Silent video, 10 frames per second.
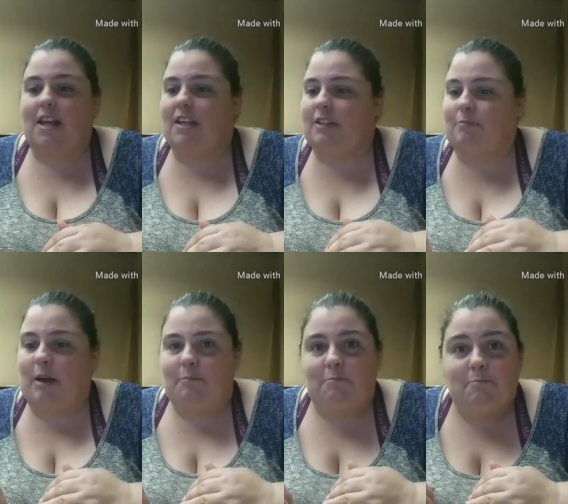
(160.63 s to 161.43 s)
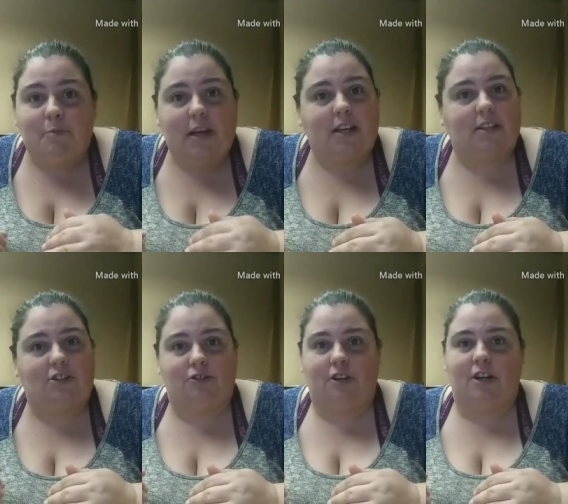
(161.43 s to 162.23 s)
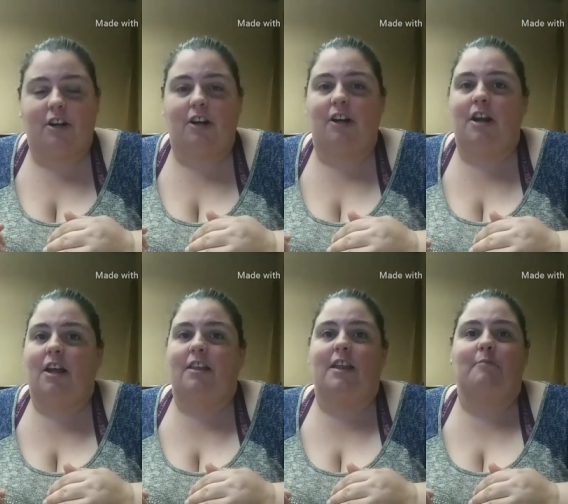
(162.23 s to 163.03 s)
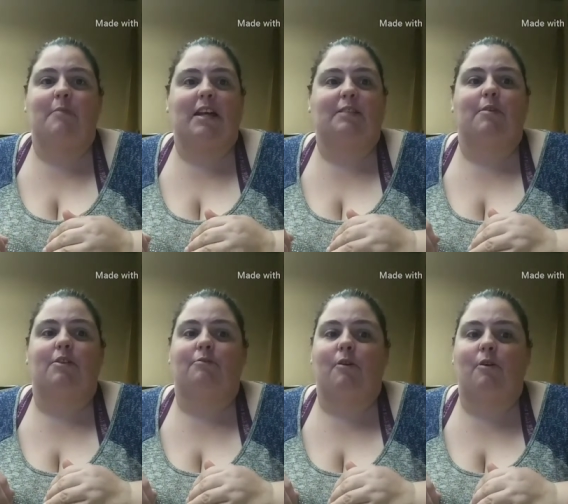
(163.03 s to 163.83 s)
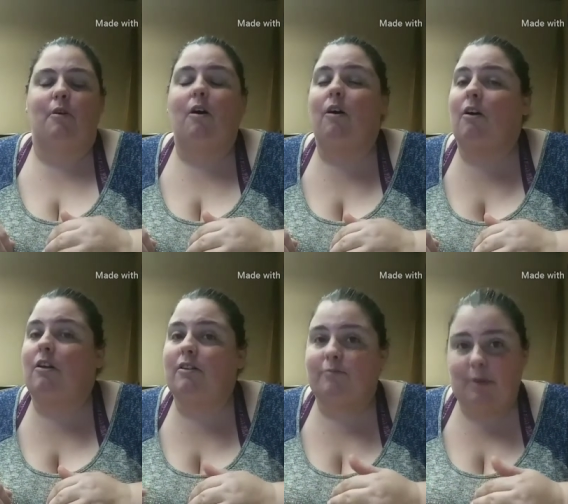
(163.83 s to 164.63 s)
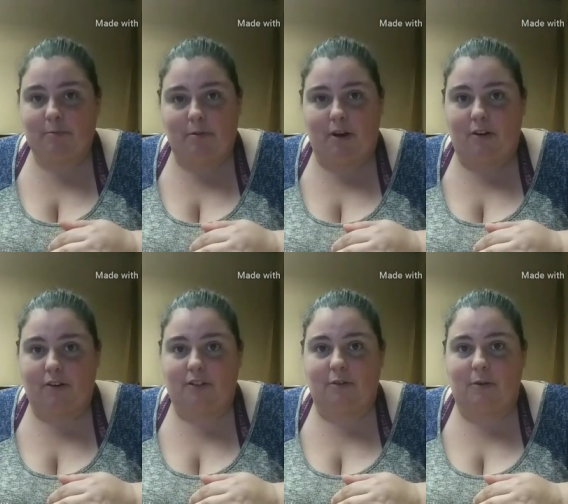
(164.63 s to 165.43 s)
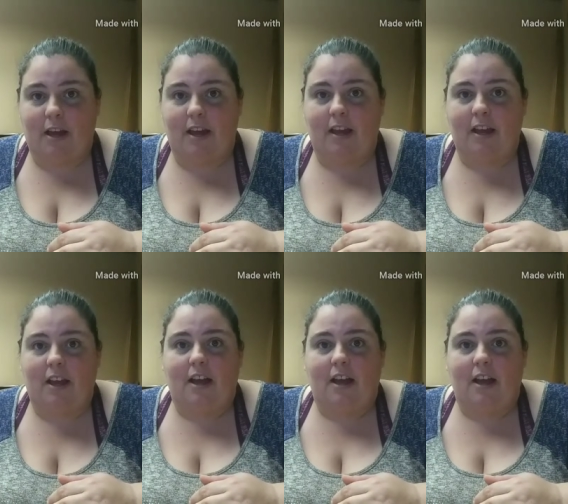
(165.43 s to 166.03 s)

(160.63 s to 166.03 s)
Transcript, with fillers: is my biggest trigger that makes me throw all of my progress away.